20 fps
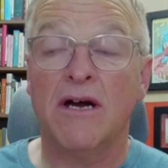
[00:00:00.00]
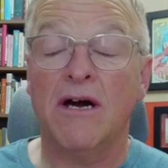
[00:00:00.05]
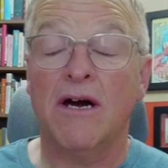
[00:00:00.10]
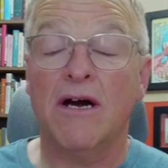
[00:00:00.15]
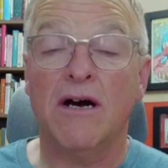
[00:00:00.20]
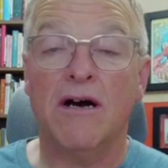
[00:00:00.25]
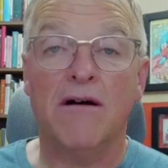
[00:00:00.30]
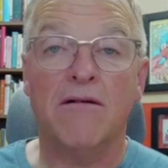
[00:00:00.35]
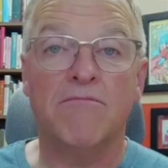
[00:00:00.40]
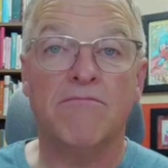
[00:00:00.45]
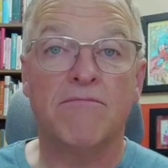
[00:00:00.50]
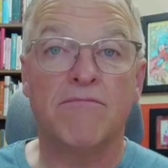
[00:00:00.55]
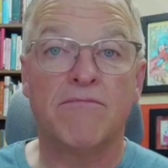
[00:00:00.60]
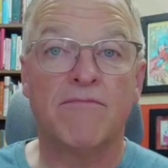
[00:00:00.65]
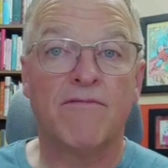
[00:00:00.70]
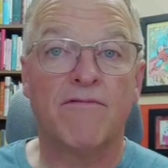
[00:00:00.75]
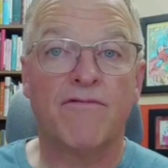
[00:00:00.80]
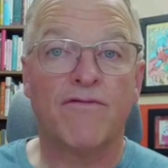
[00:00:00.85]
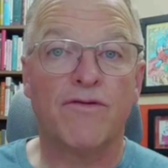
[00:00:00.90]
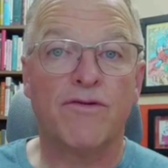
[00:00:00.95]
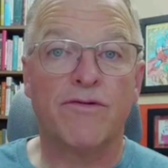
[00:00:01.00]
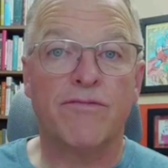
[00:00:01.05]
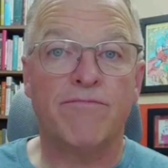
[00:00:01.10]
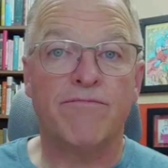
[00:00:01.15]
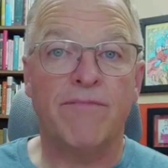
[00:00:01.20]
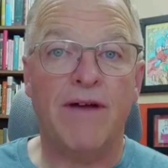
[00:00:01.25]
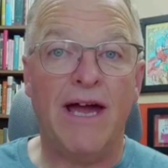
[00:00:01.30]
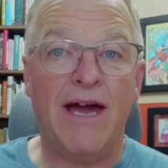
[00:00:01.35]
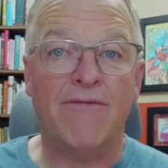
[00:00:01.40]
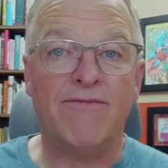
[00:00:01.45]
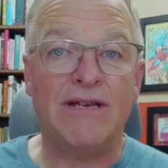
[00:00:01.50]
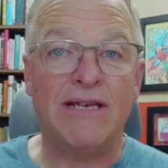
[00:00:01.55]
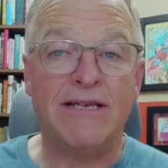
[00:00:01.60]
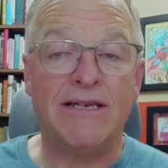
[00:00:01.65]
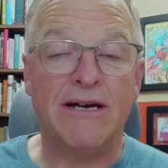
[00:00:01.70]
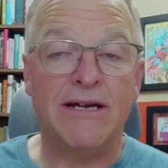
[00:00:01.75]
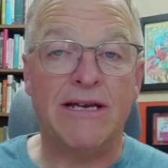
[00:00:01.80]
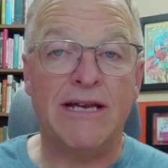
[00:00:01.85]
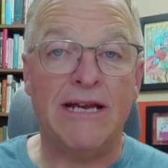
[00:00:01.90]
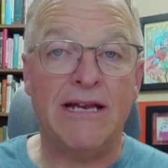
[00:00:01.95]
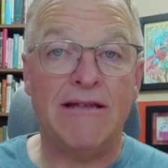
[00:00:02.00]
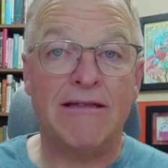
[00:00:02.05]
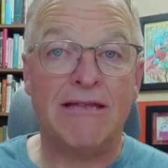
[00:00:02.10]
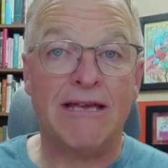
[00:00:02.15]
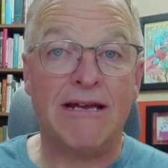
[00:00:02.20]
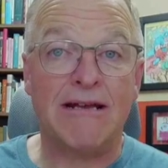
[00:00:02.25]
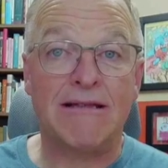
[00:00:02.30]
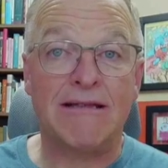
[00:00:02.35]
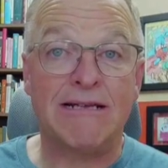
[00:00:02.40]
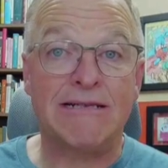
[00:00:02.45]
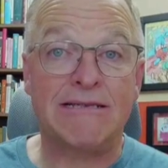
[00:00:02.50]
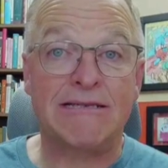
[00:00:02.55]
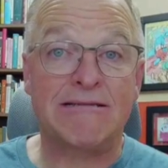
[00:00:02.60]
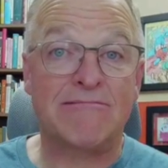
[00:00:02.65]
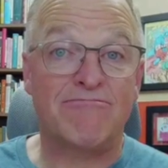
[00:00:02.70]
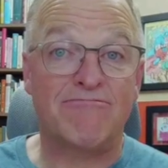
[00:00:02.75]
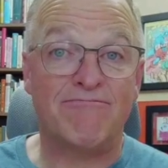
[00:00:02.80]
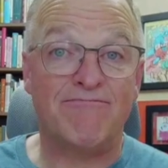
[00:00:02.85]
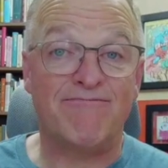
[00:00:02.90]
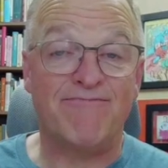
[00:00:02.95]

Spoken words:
for having done anything that's